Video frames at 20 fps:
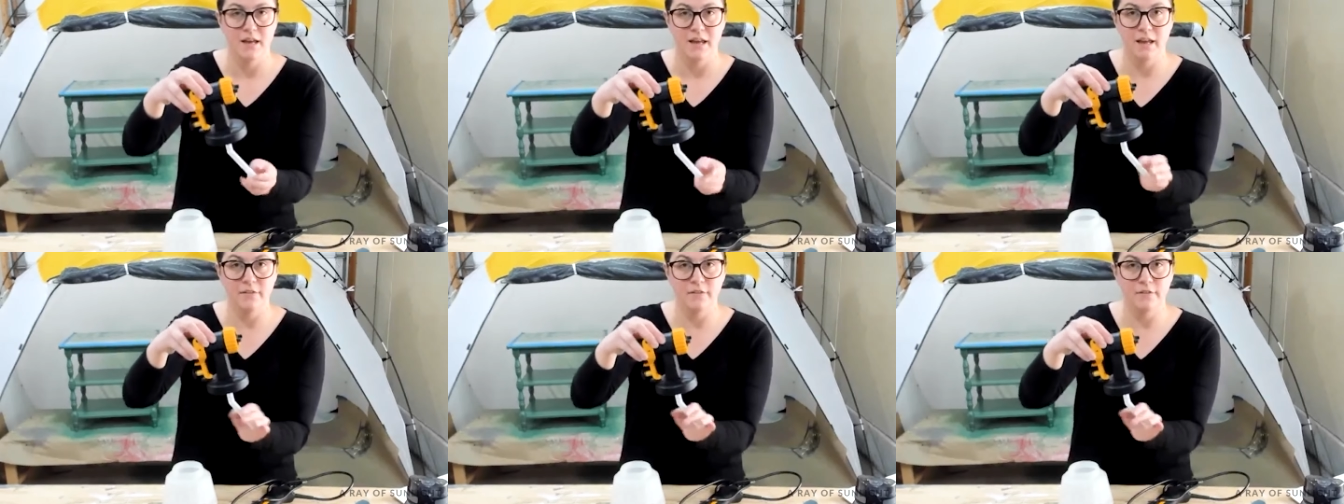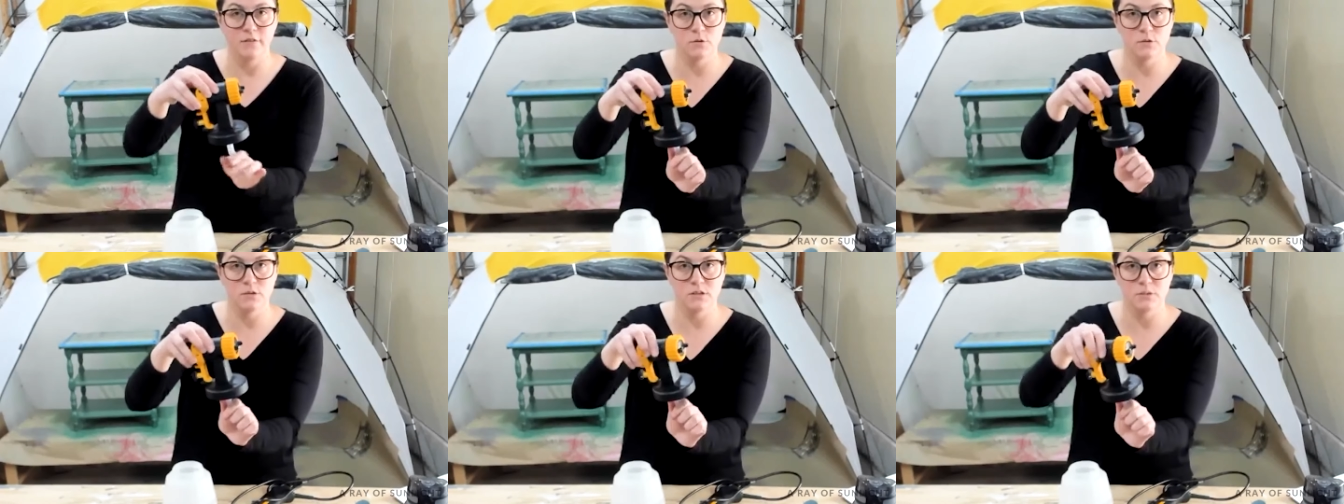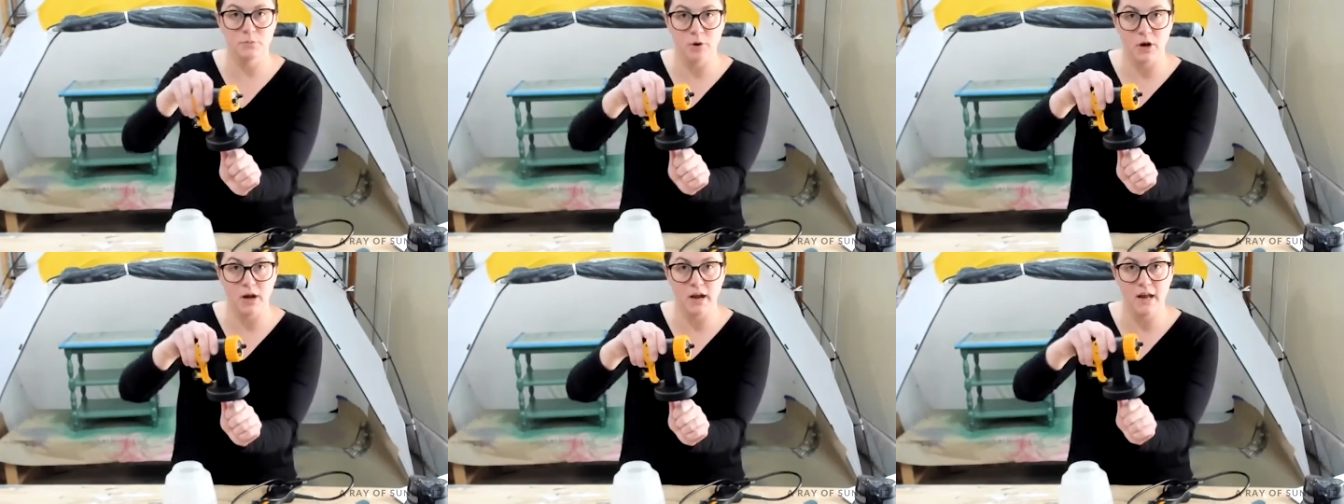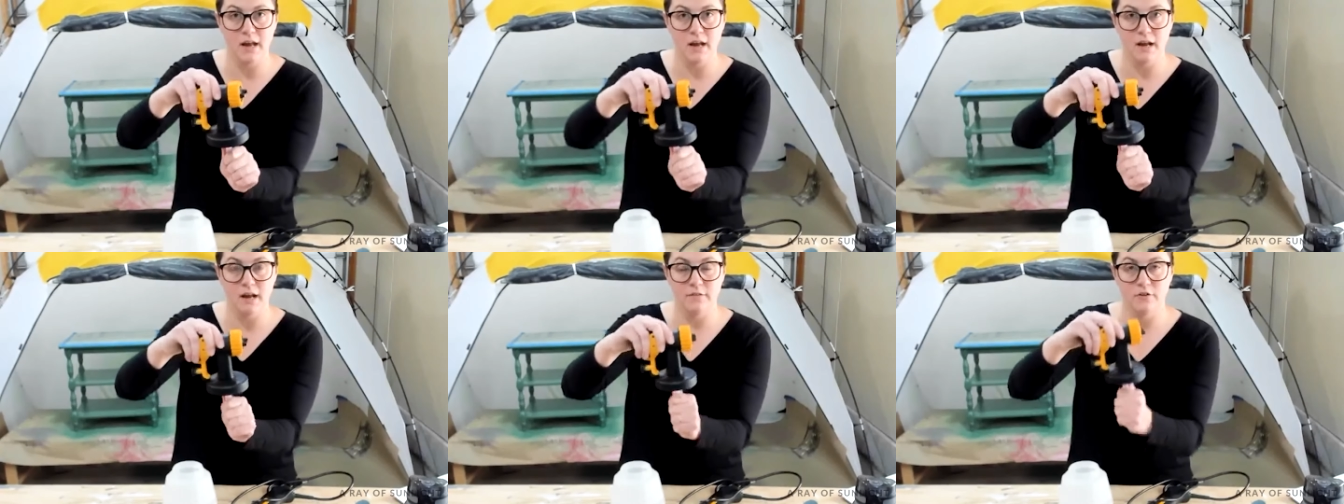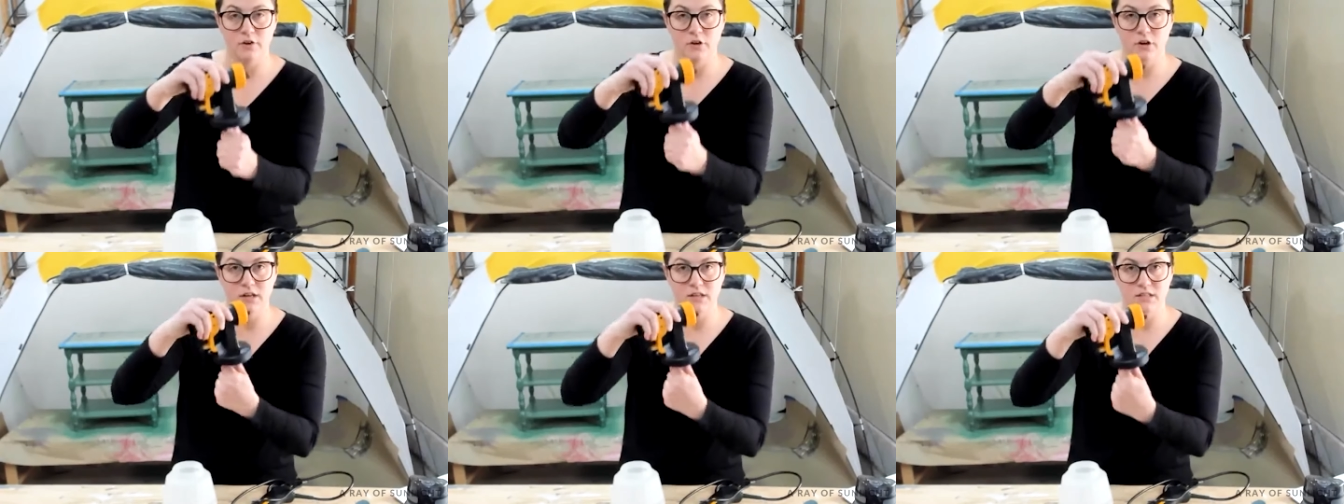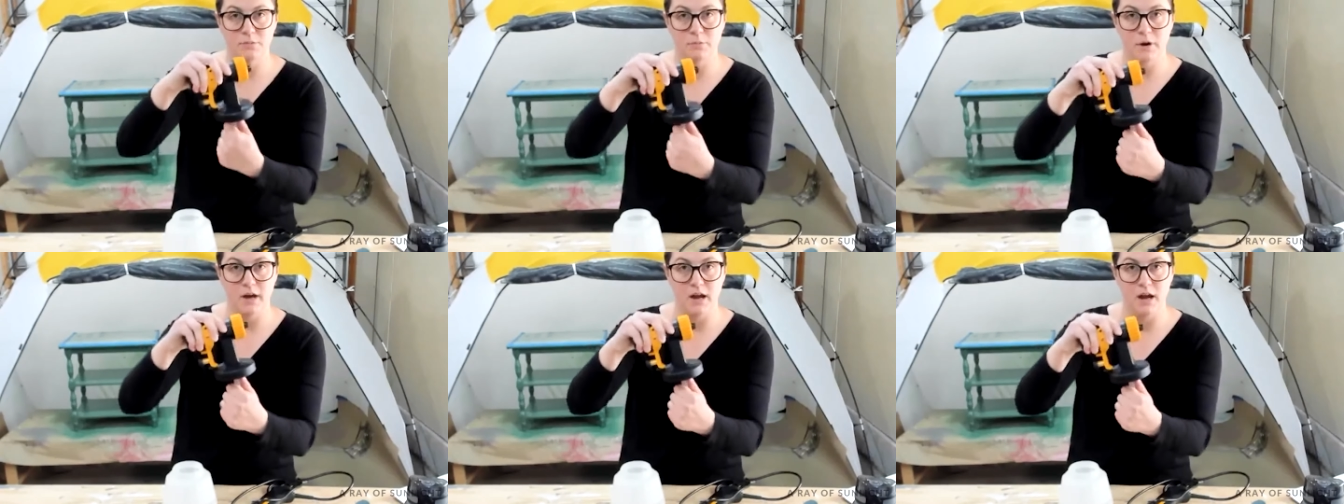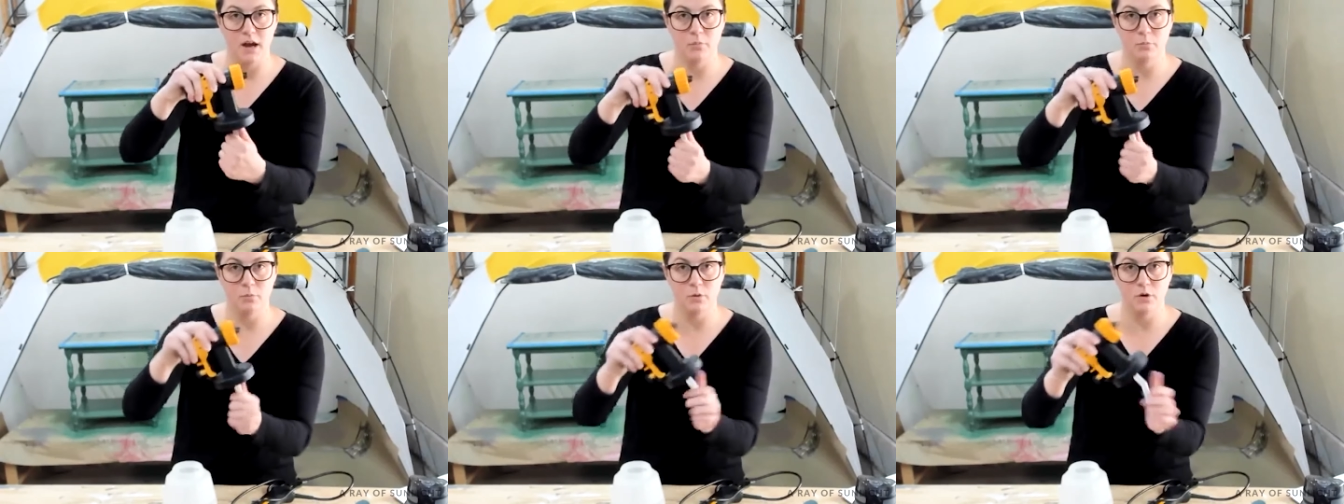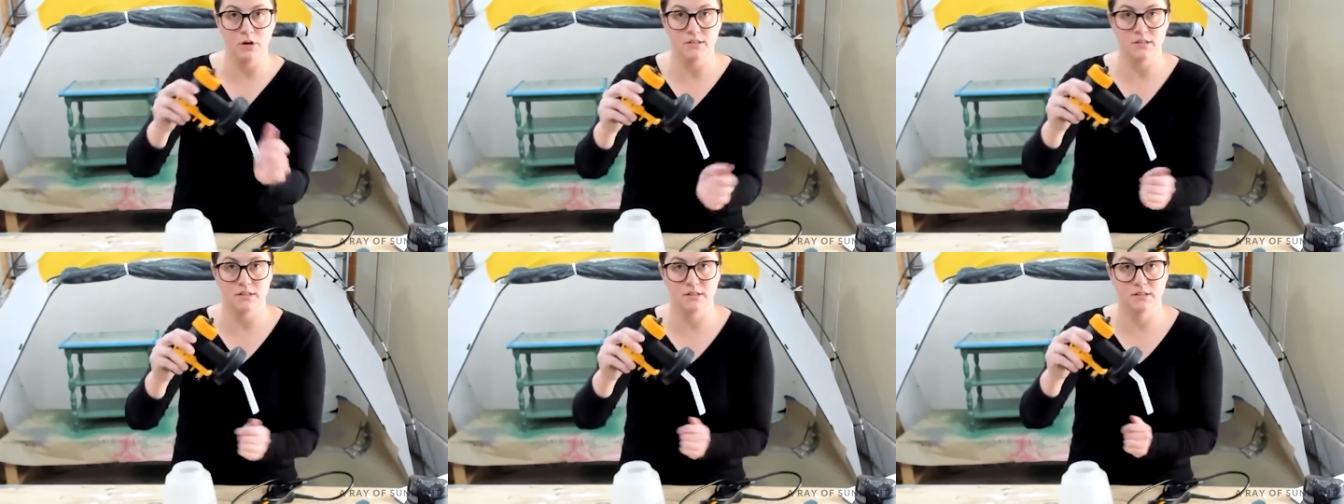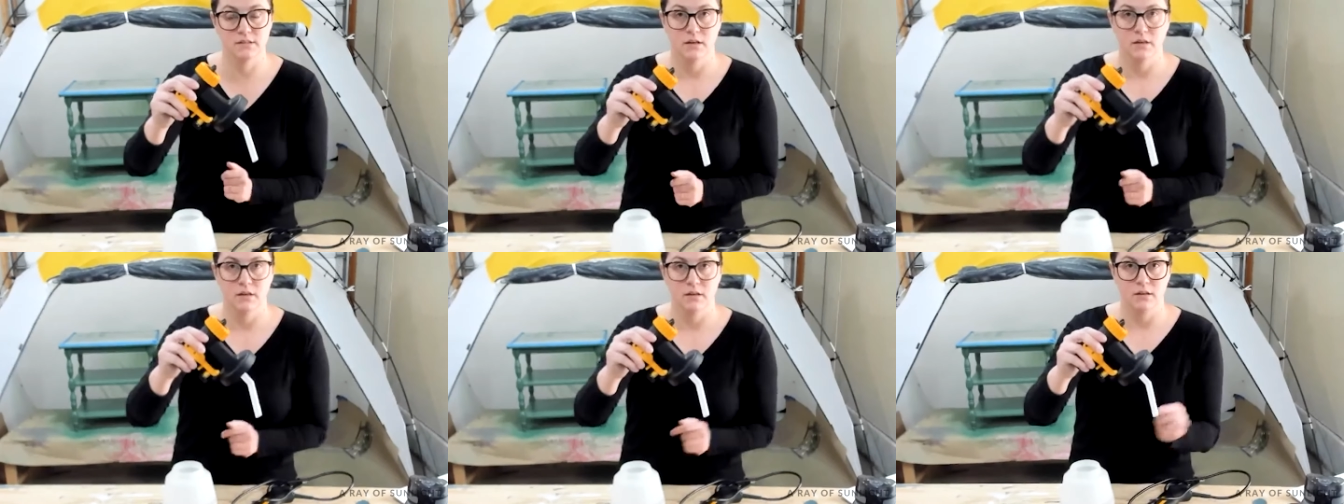If you're gonna spray upwards,